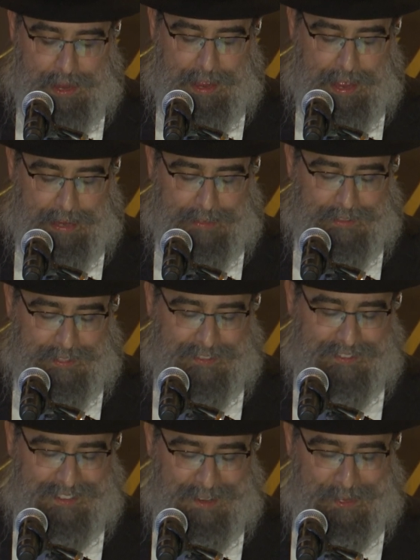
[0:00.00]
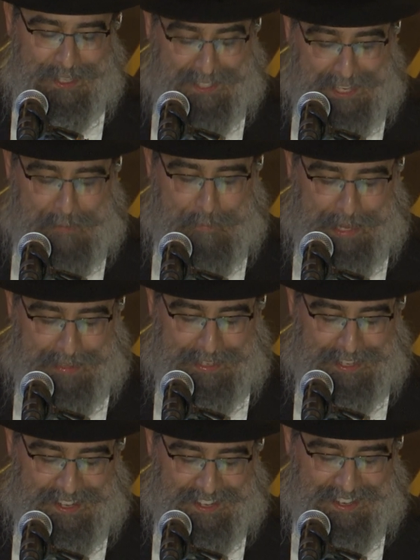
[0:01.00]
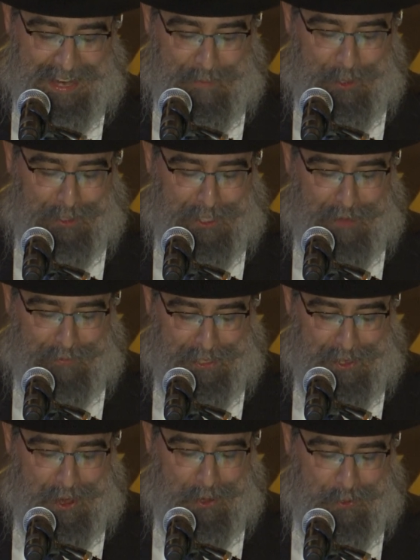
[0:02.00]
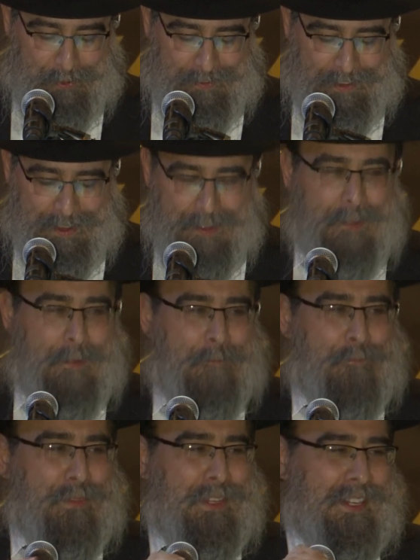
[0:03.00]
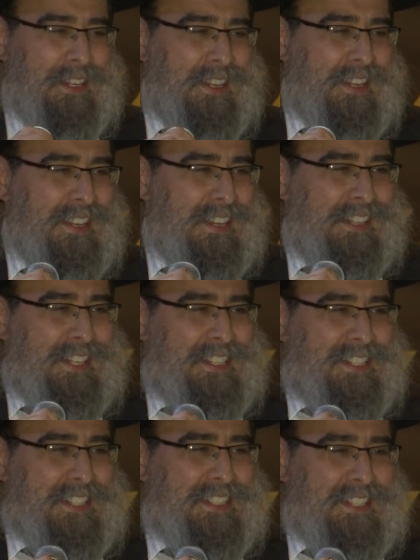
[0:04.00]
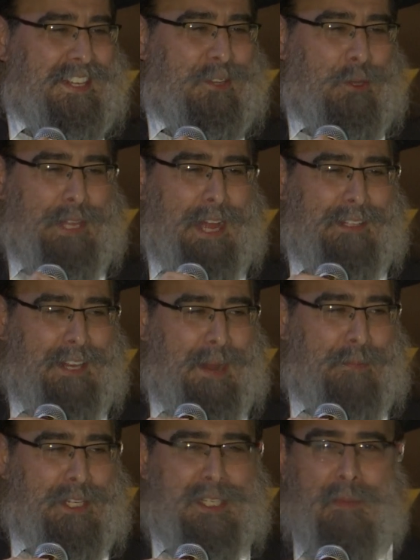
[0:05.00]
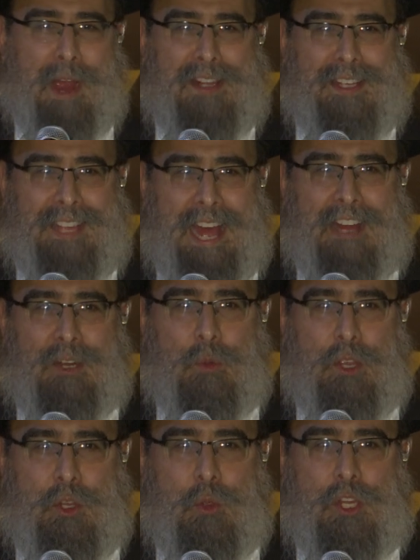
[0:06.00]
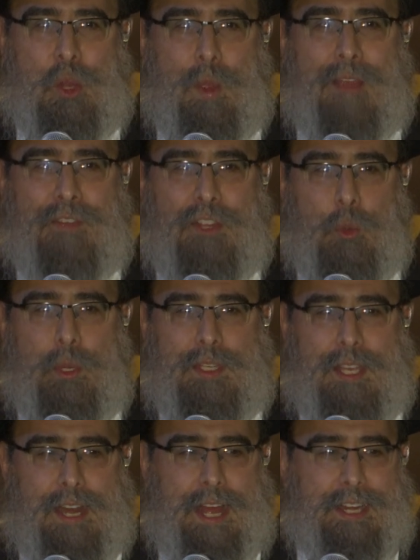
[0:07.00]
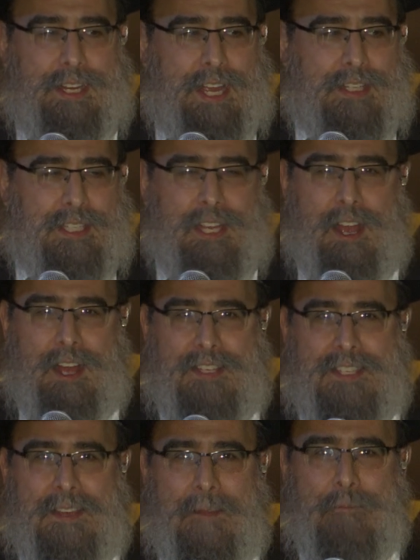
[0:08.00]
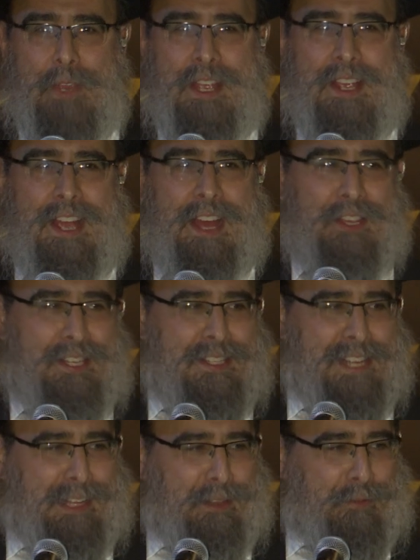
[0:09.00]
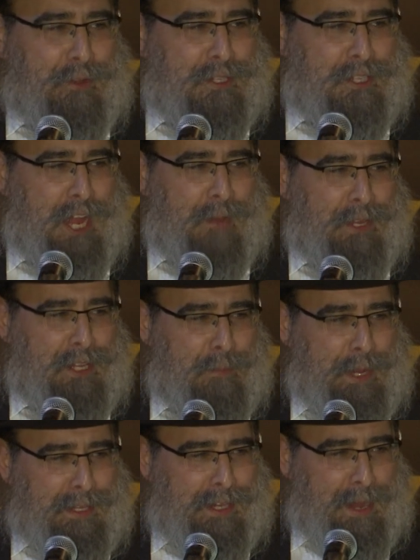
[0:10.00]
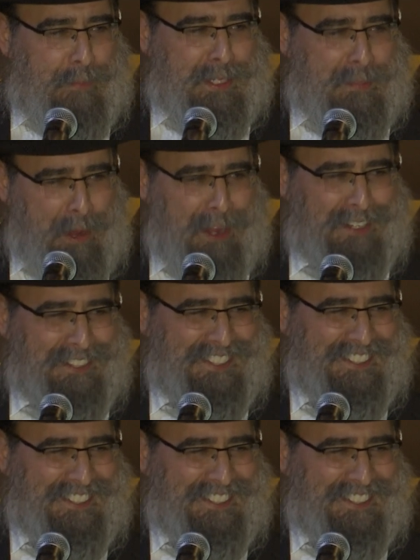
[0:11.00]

And I'm going to say, Mendy, I'm old enough to know this is no doubt that Rebbe is smiling down at what you and your wife are doing tonight against the odds. And this is not the first time that you made the Rebbe smile.